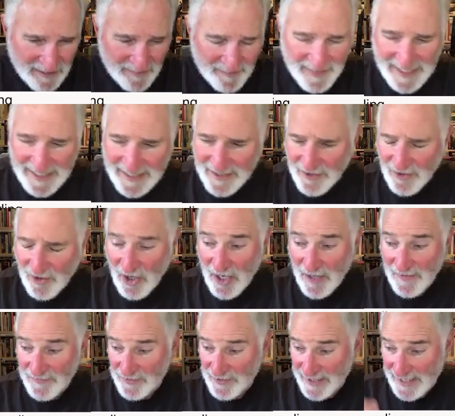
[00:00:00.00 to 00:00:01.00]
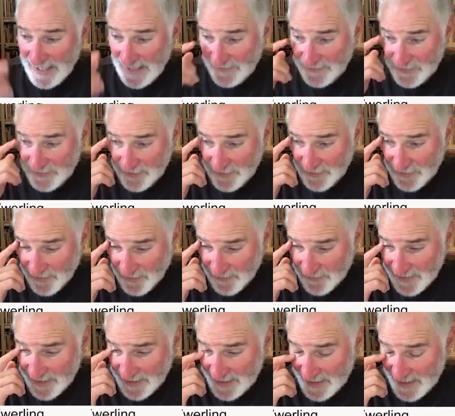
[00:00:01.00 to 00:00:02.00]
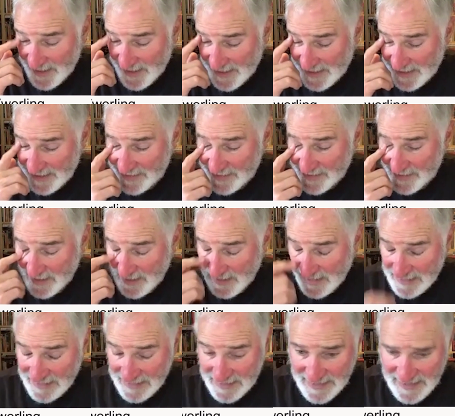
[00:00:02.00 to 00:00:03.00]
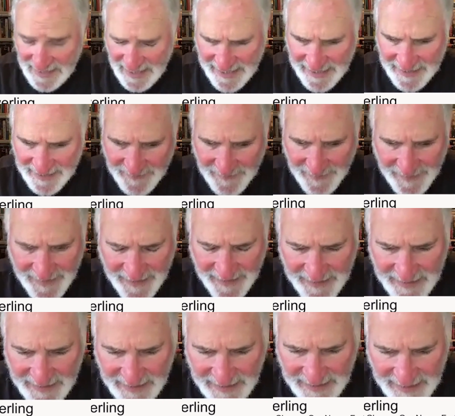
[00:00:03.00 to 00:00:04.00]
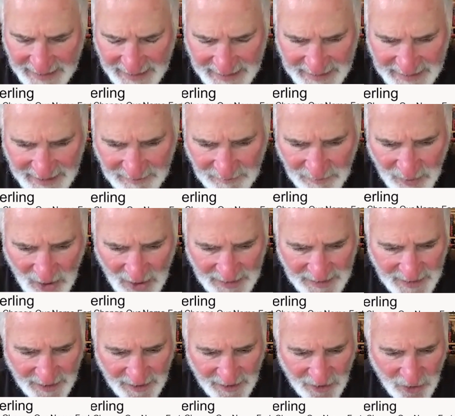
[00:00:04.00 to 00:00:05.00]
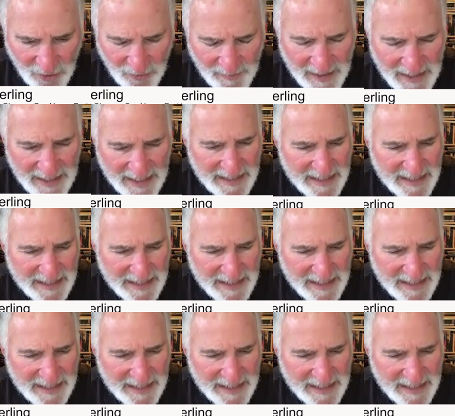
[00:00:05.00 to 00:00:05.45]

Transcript: made an offer after 3 days on site, and then bought the home.